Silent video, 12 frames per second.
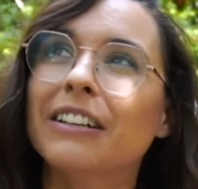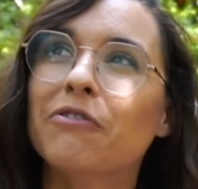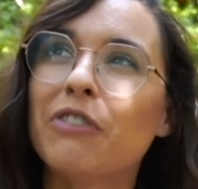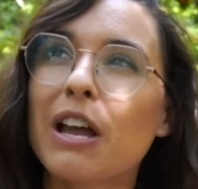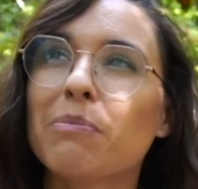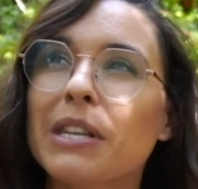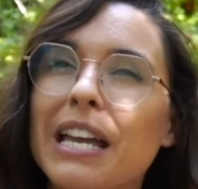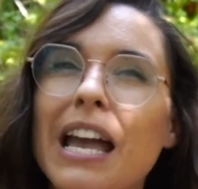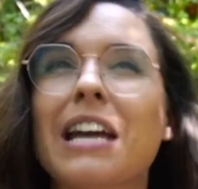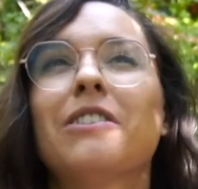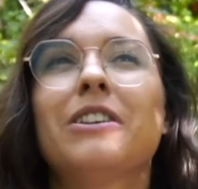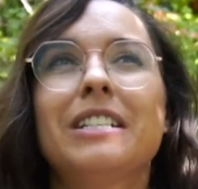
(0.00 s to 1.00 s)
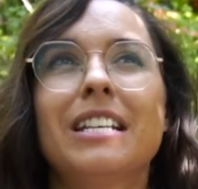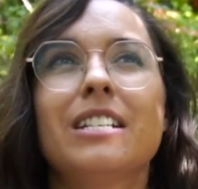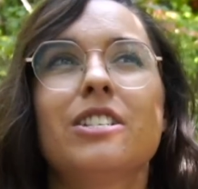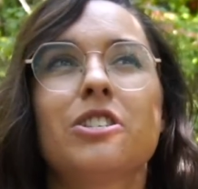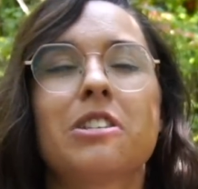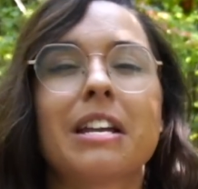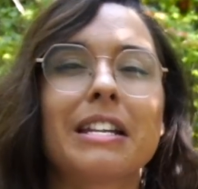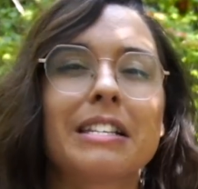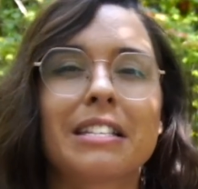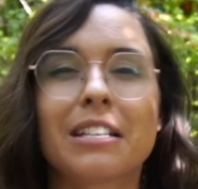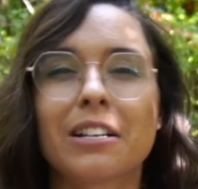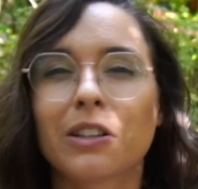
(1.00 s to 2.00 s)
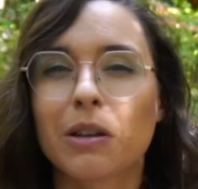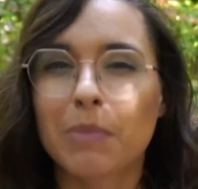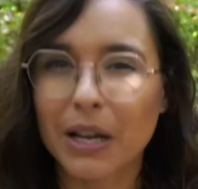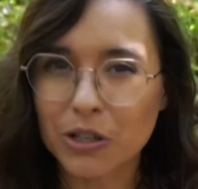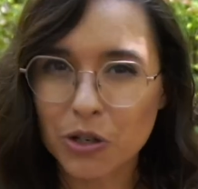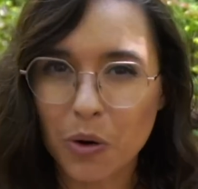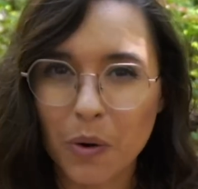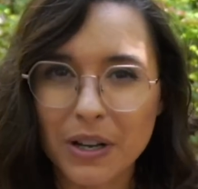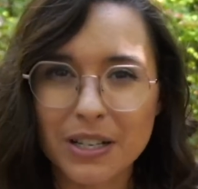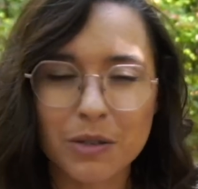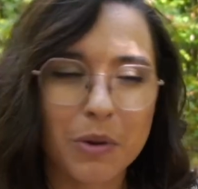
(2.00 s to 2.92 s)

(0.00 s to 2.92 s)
family heritage, not necessarily by choice.